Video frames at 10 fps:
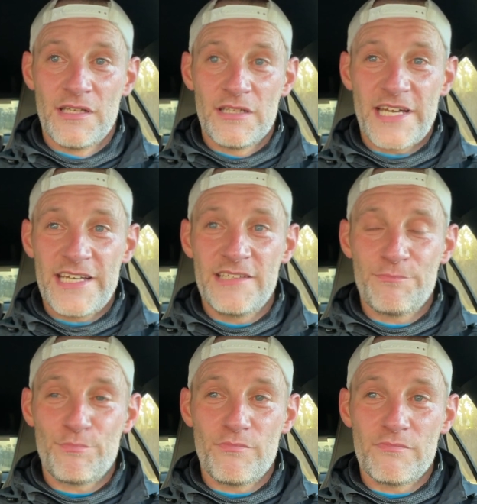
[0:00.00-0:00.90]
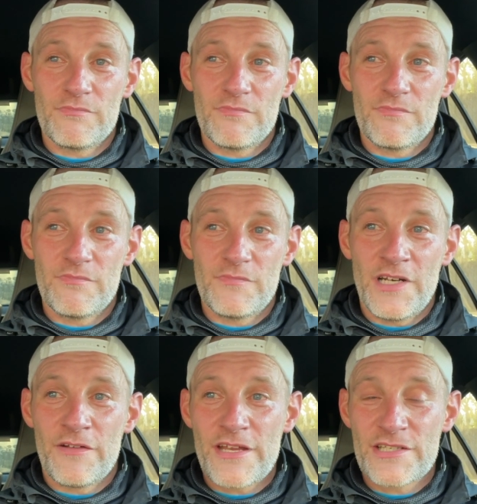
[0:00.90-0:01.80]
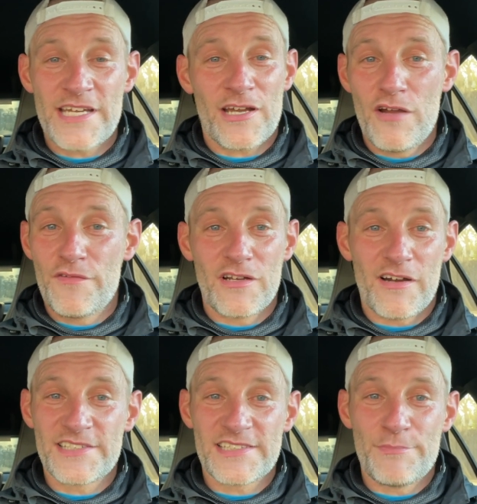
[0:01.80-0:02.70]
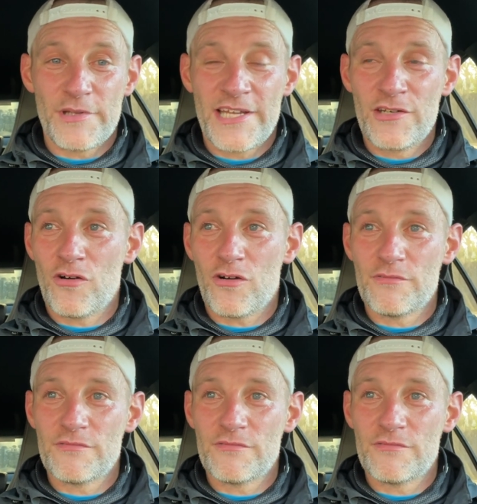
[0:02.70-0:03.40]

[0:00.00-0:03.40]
They tick over nicely, but they're not,